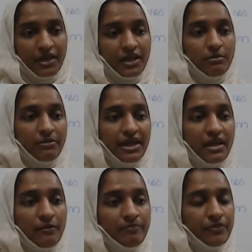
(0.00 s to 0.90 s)
In
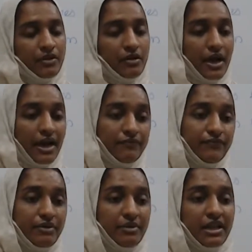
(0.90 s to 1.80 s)
male and
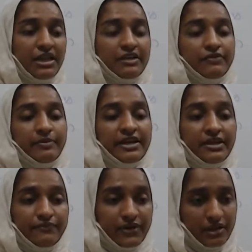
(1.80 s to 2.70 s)
female, it will be
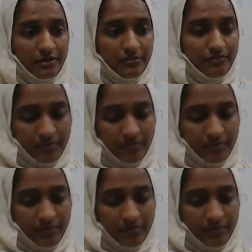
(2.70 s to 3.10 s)
differing.